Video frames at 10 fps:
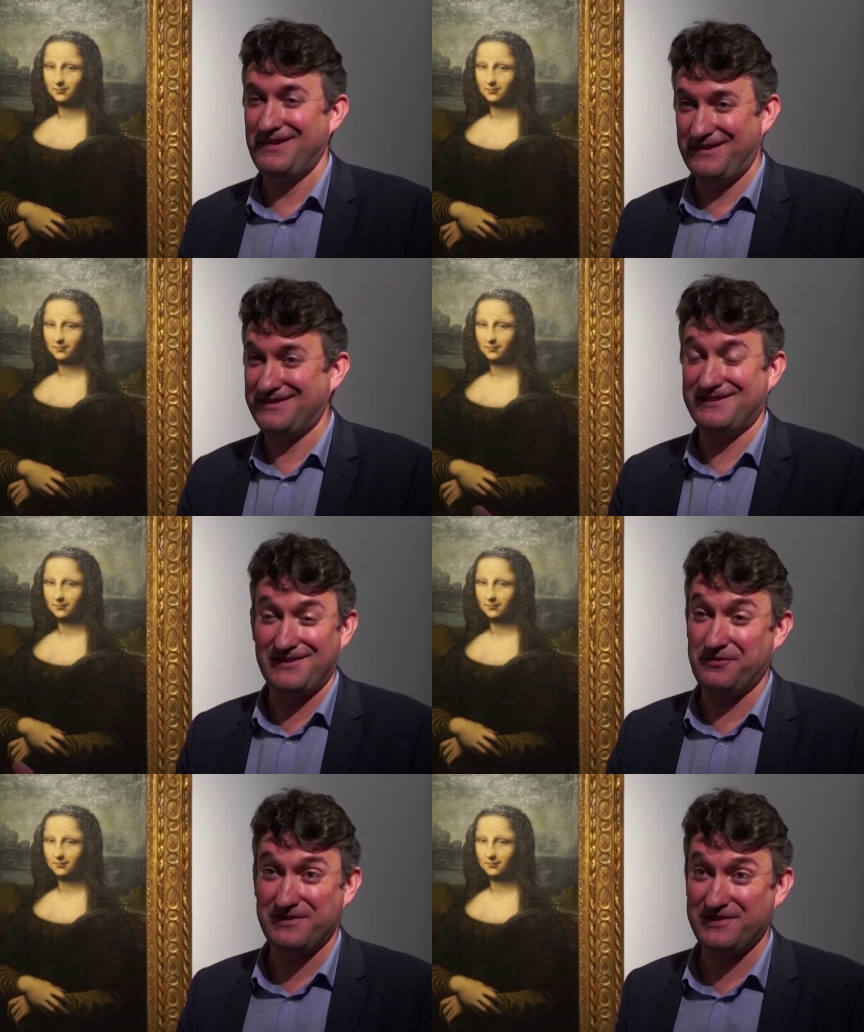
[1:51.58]
Speaker 1: It's
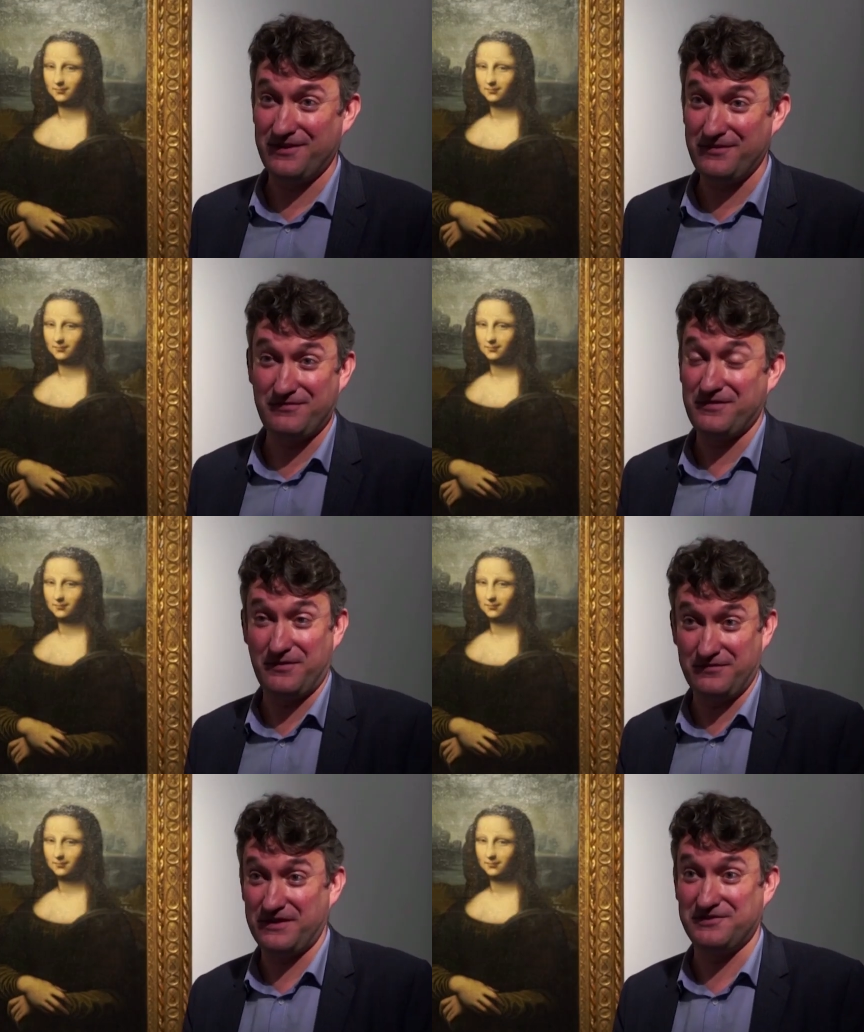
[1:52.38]
a question of
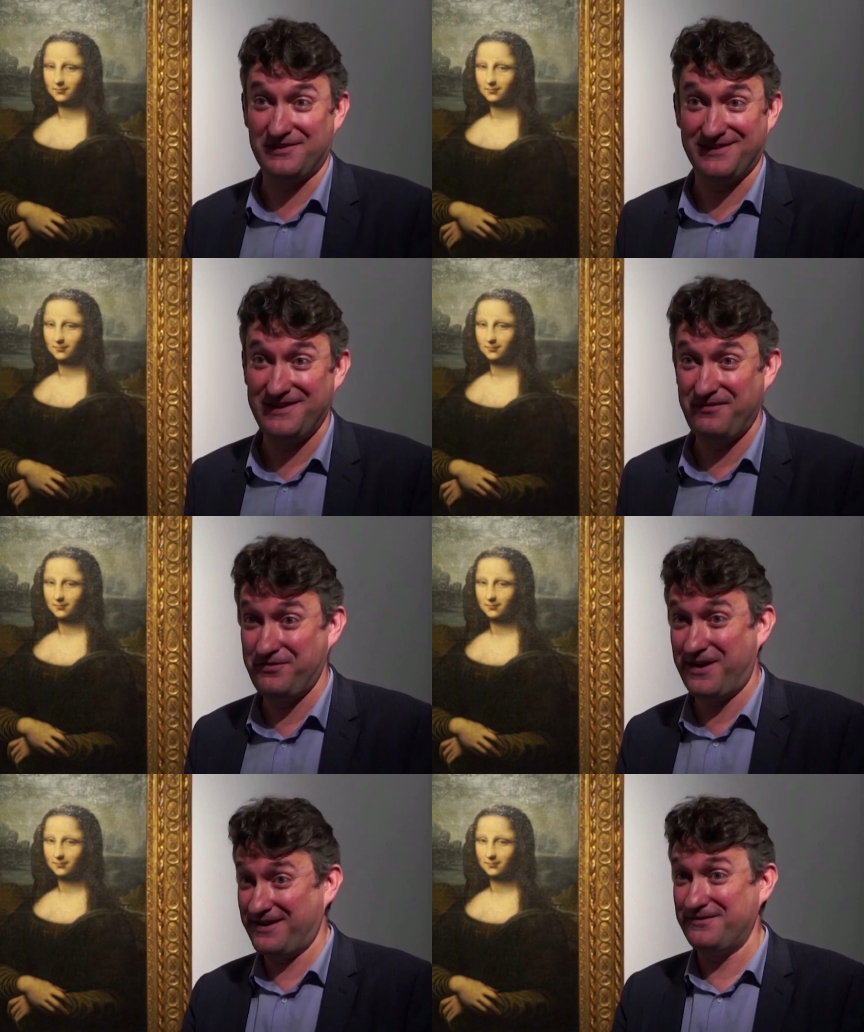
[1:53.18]
conviction. If
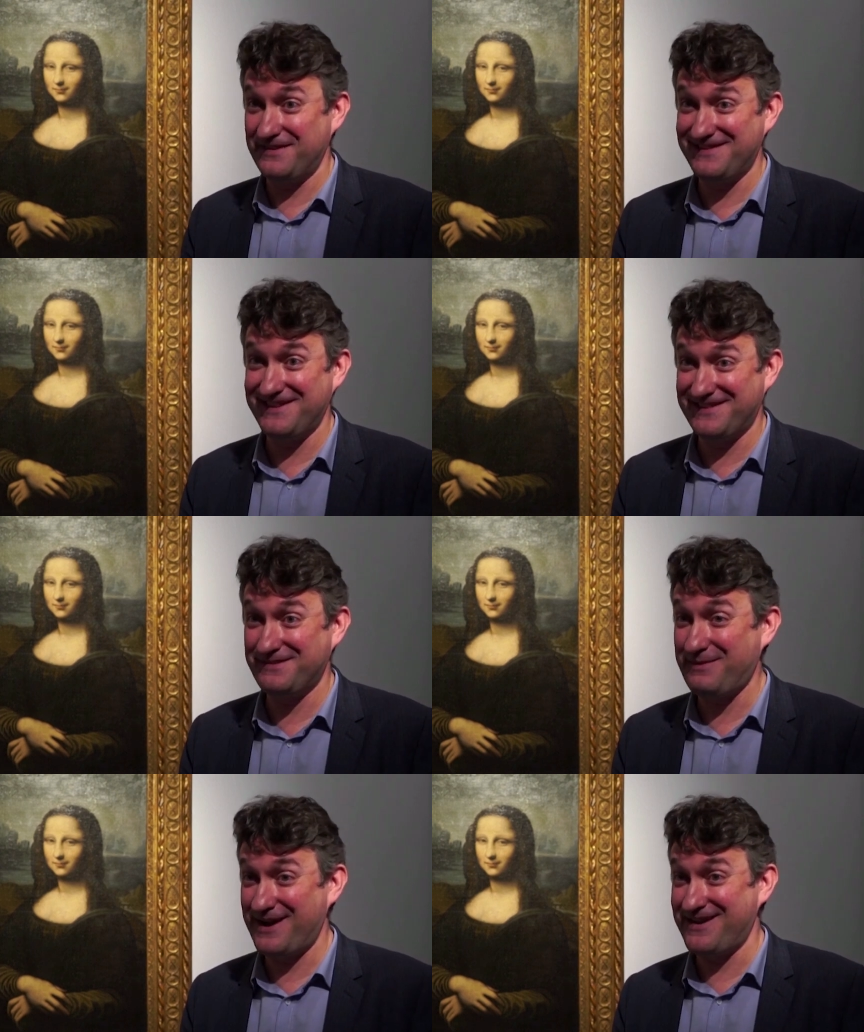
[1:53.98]
you are convinced it's
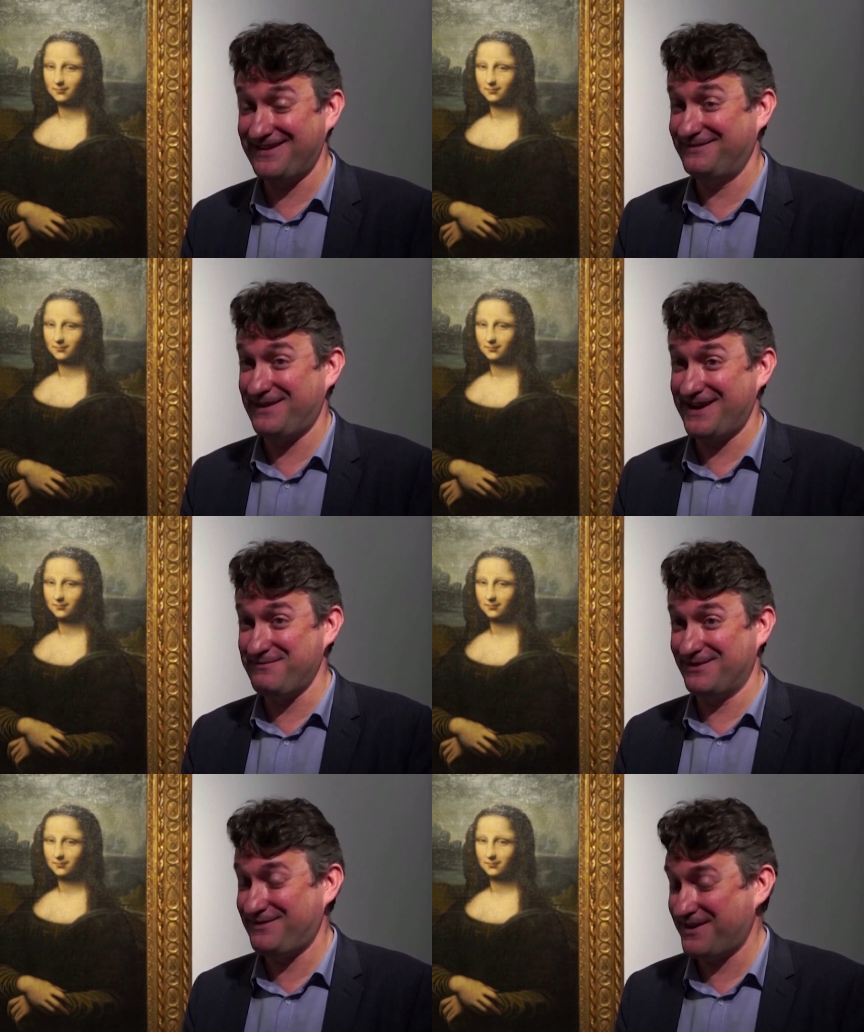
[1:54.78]
by
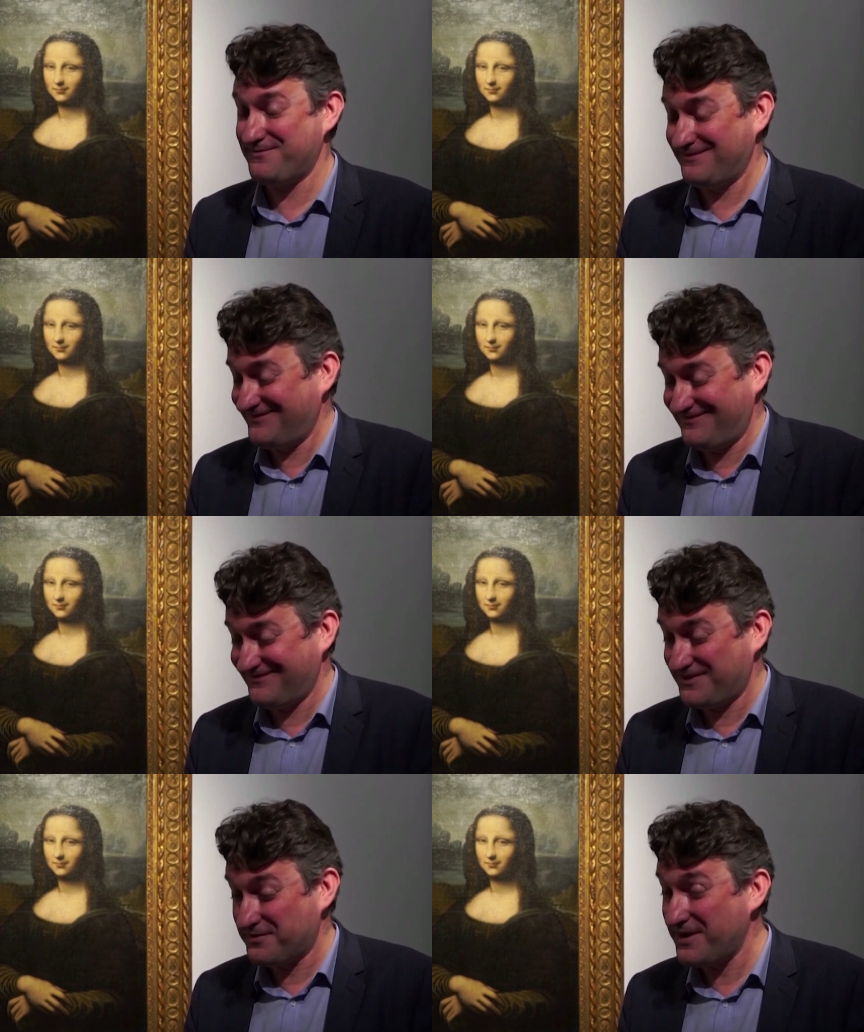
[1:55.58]

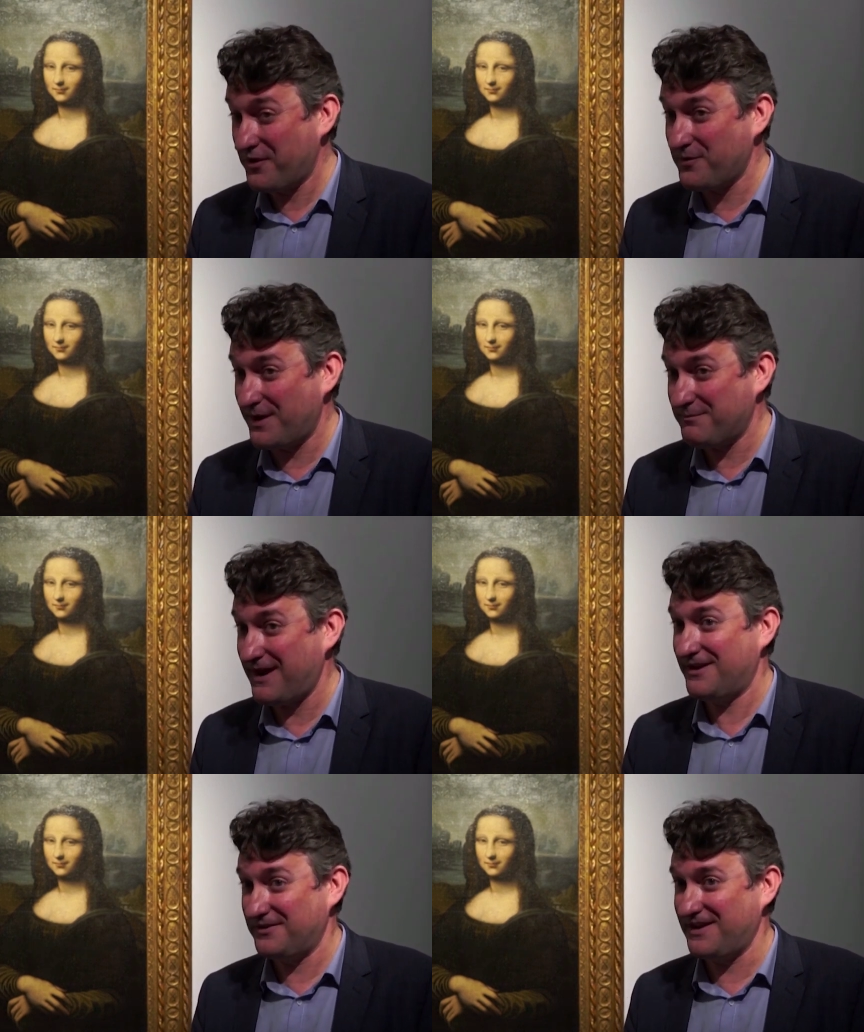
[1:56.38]
the real one,
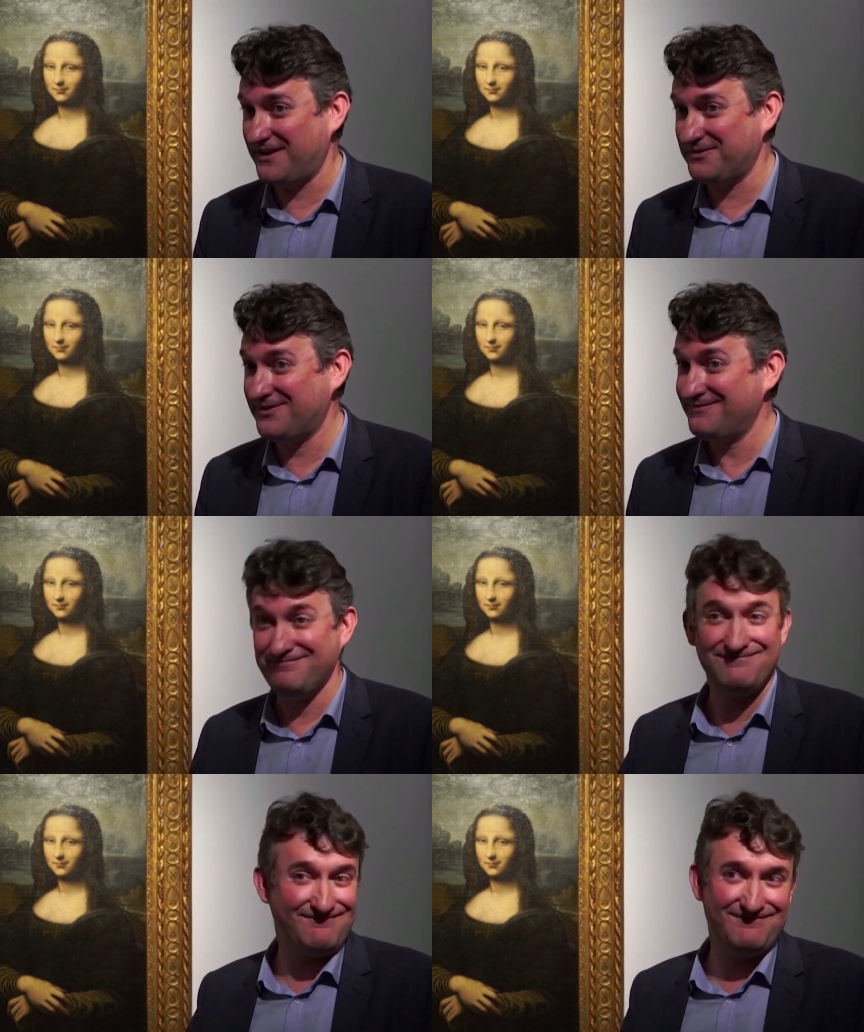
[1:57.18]
by Leonardo,
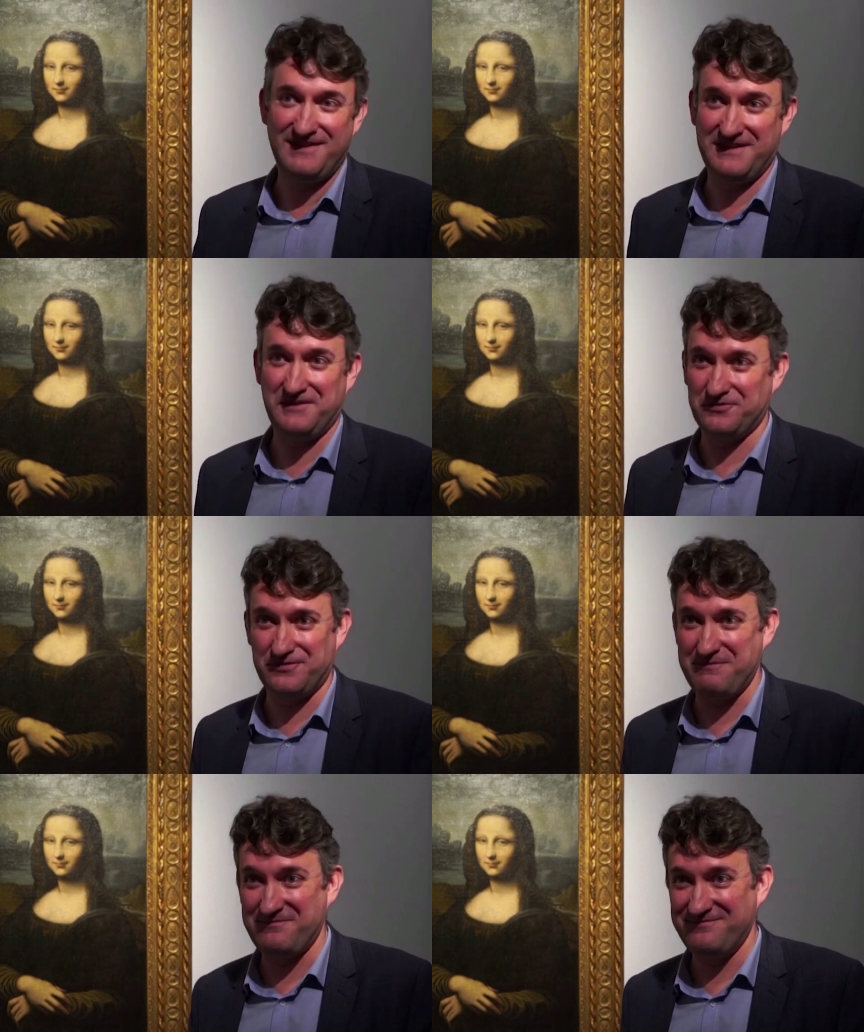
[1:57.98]
it's your
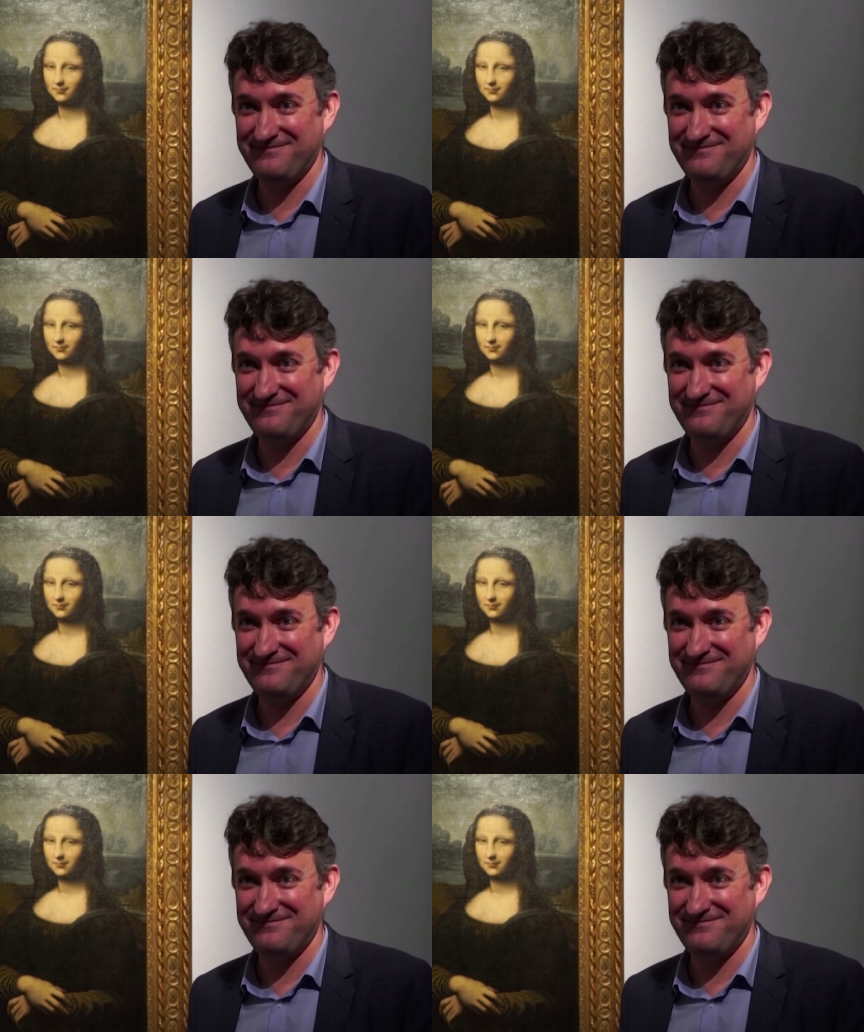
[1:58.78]
dream.